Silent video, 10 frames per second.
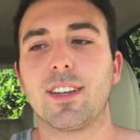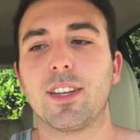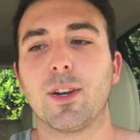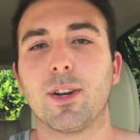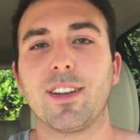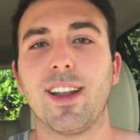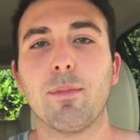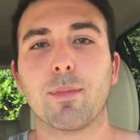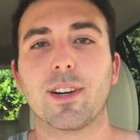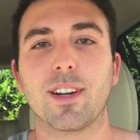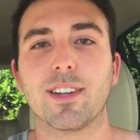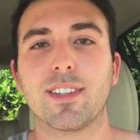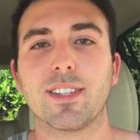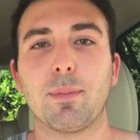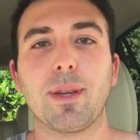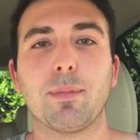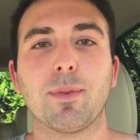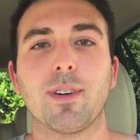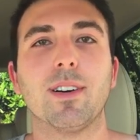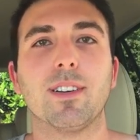your number to
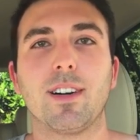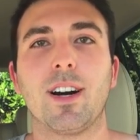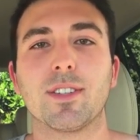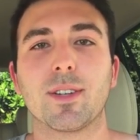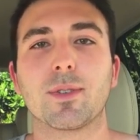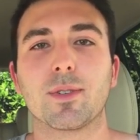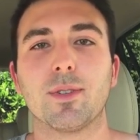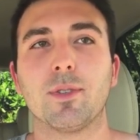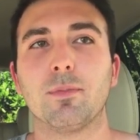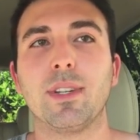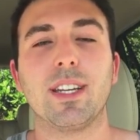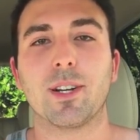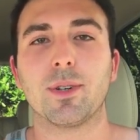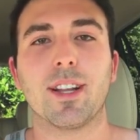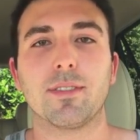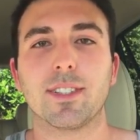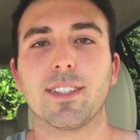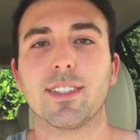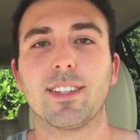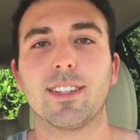people on social media or
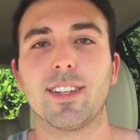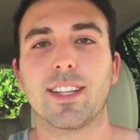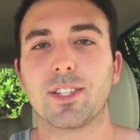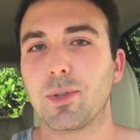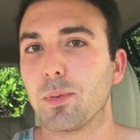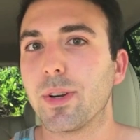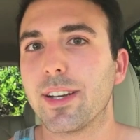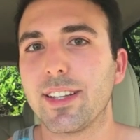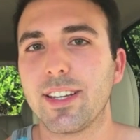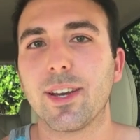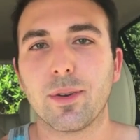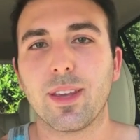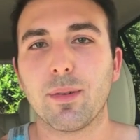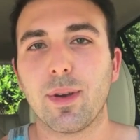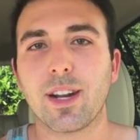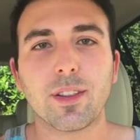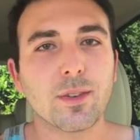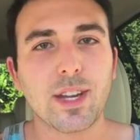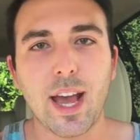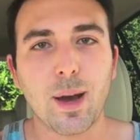whatever unless you really know them. And on
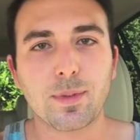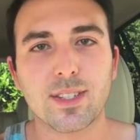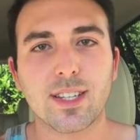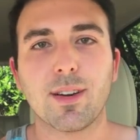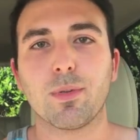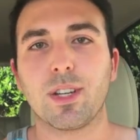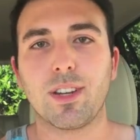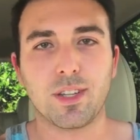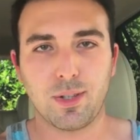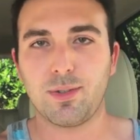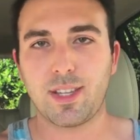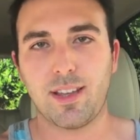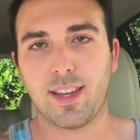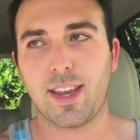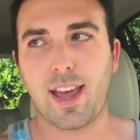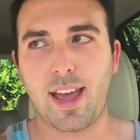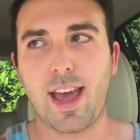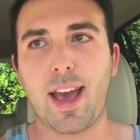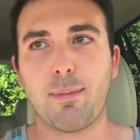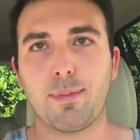those apps and stuff where you can use that like
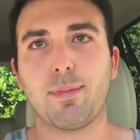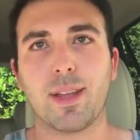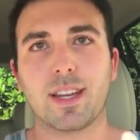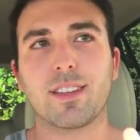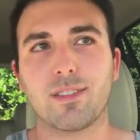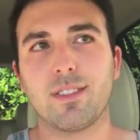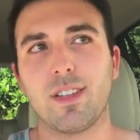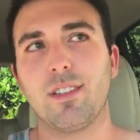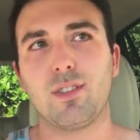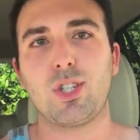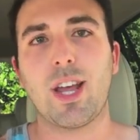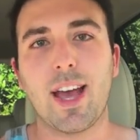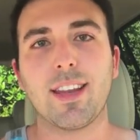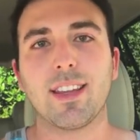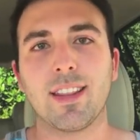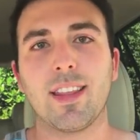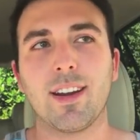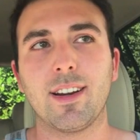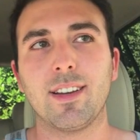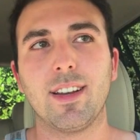app like chat in
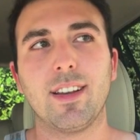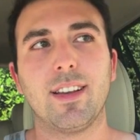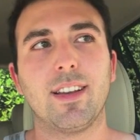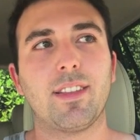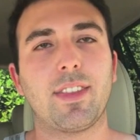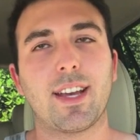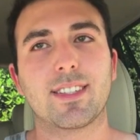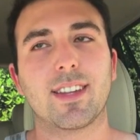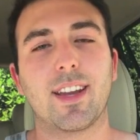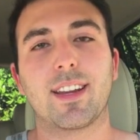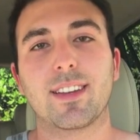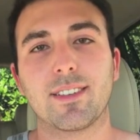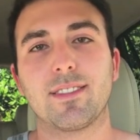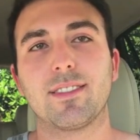there, that's like